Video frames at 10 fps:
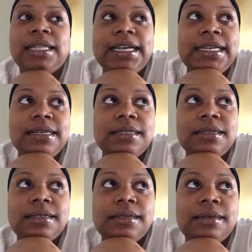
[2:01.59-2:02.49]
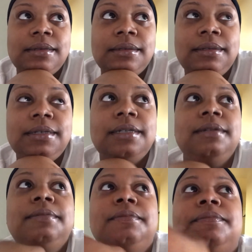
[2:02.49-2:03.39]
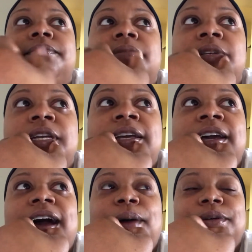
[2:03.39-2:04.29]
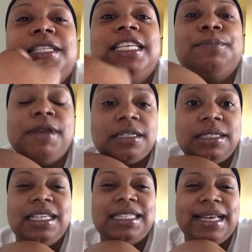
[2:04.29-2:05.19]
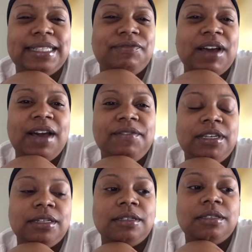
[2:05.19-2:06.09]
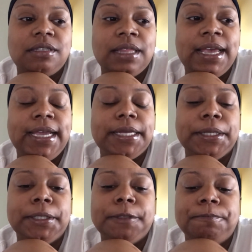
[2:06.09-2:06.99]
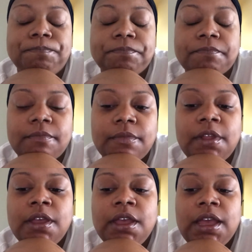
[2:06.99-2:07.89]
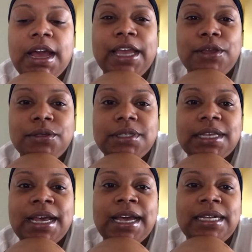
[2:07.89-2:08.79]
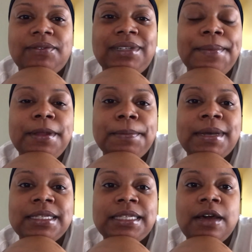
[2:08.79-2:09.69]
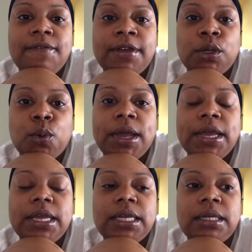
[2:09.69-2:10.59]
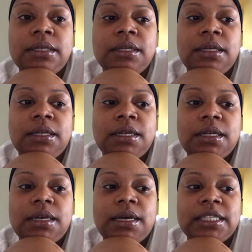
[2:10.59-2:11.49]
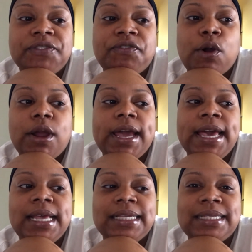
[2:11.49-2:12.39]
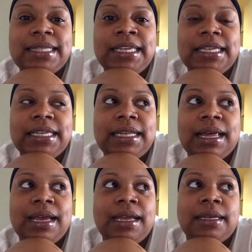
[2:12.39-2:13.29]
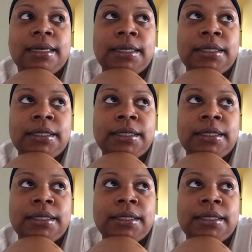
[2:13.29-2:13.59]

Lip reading: last, I would say especially these last 5 years. Like, I used to kind of limit myself in a way as far as thinking like,